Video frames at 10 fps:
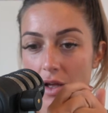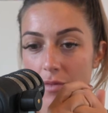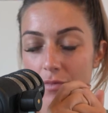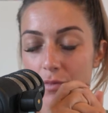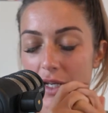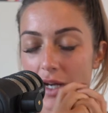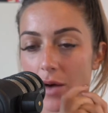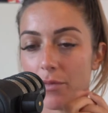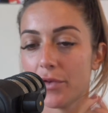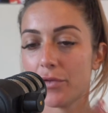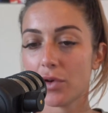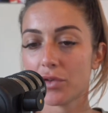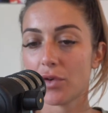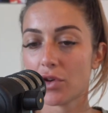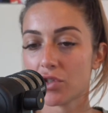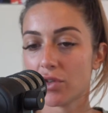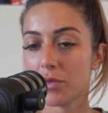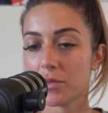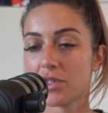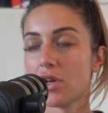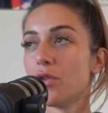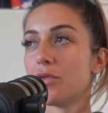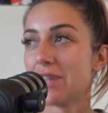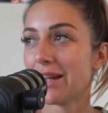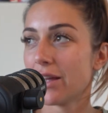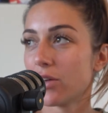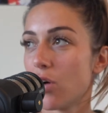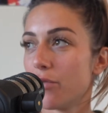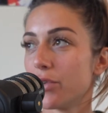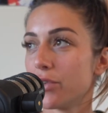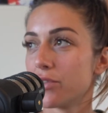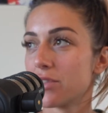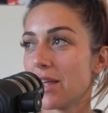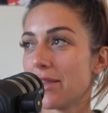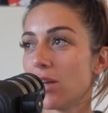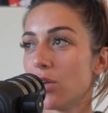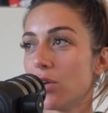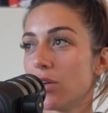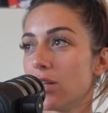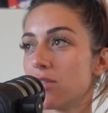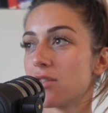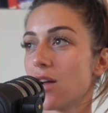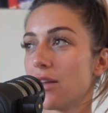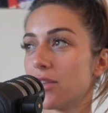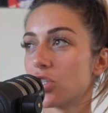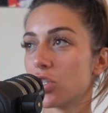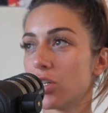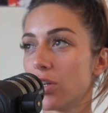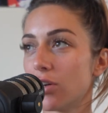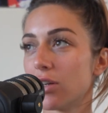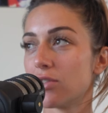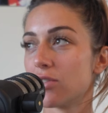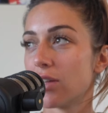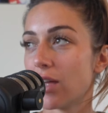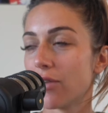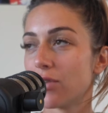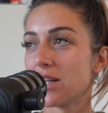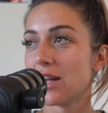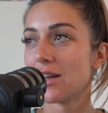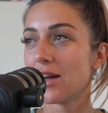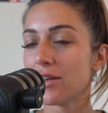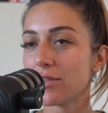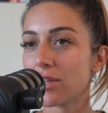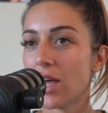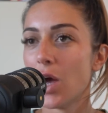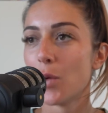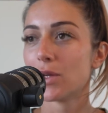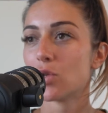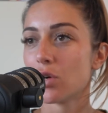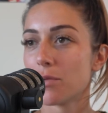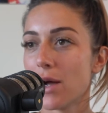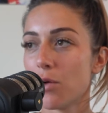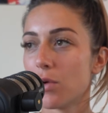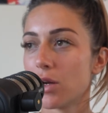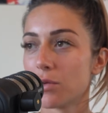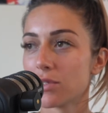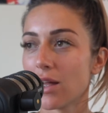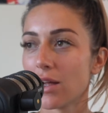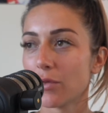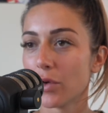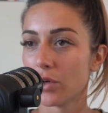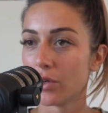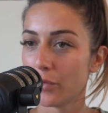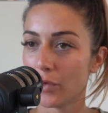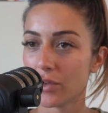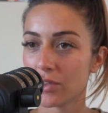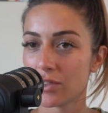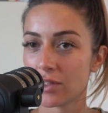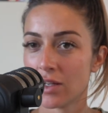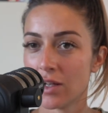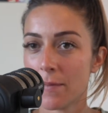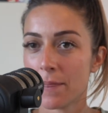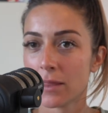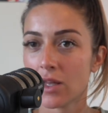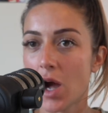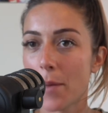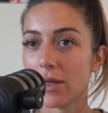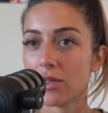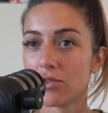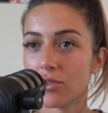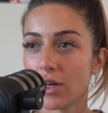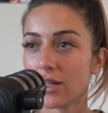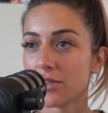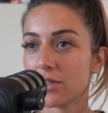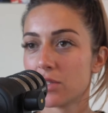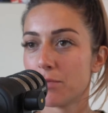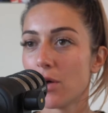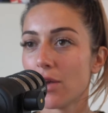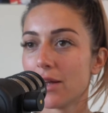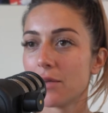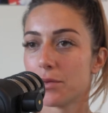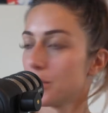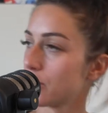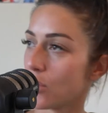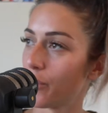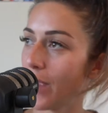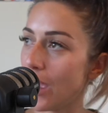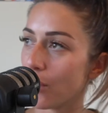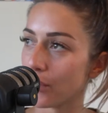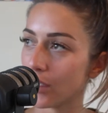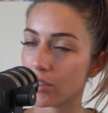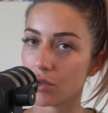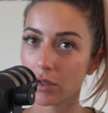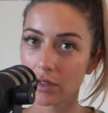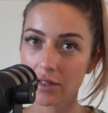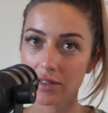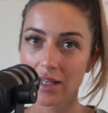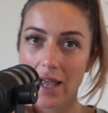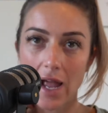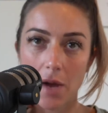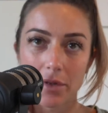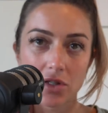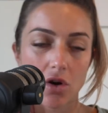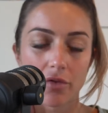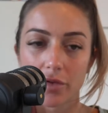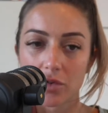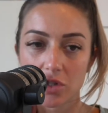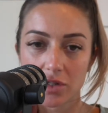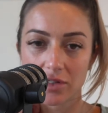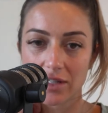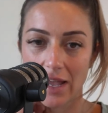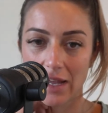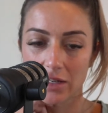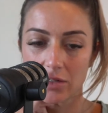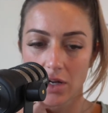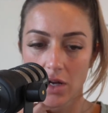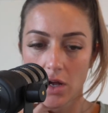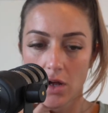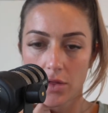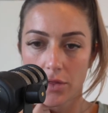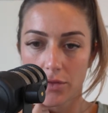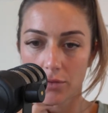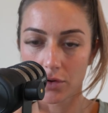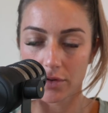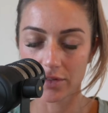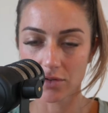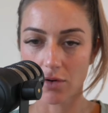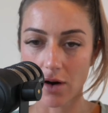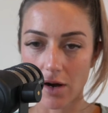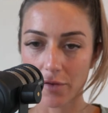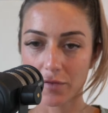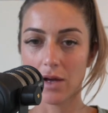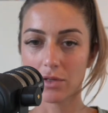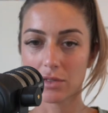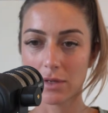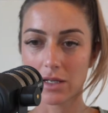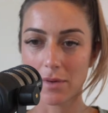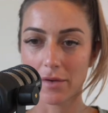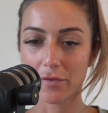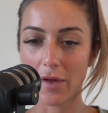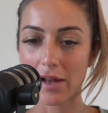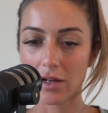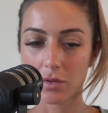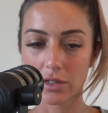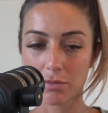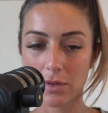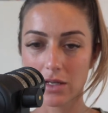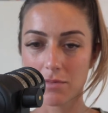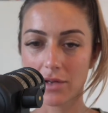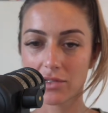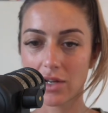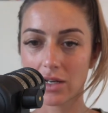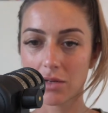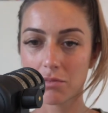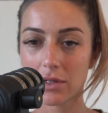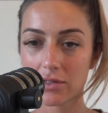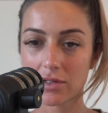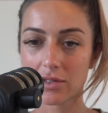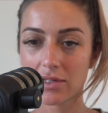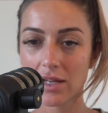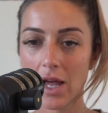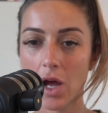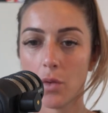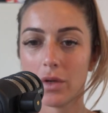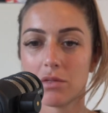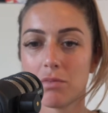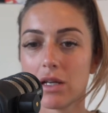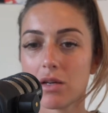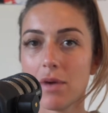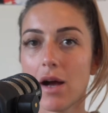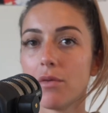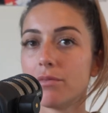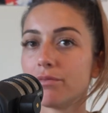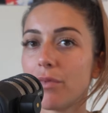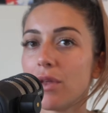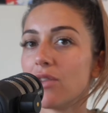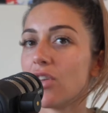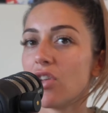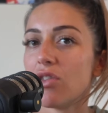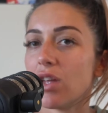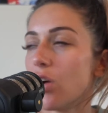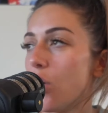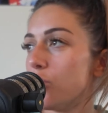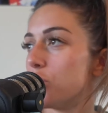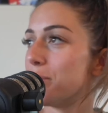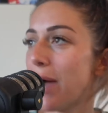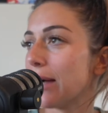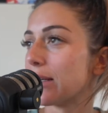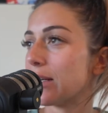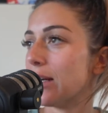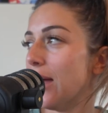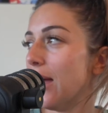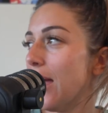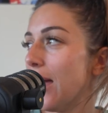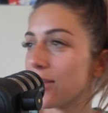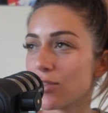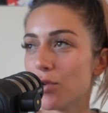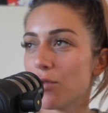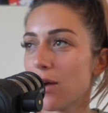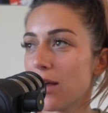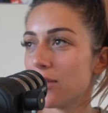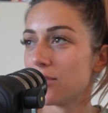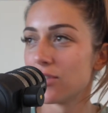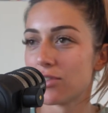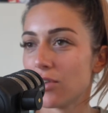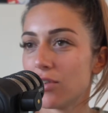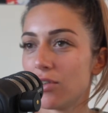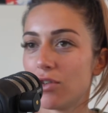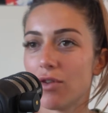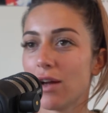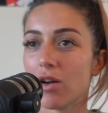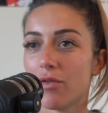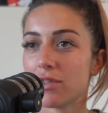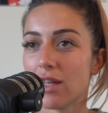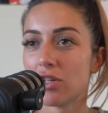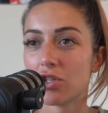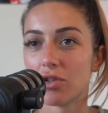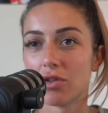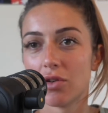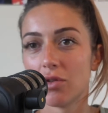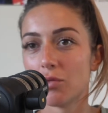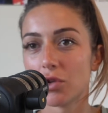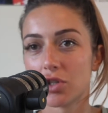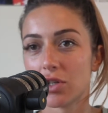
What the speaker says: become the fullest version of themselves, take that confidence that they learn inside the studio into their everyday lives. We talk about what it was like for her to first come into, I guess, the spotlight and put herself out there doing this, how much confidence she's gained through this craft. We speak about failure, we speak about starting a business, we speak about things that you think hold you back, and it's all around just a great conversation, watching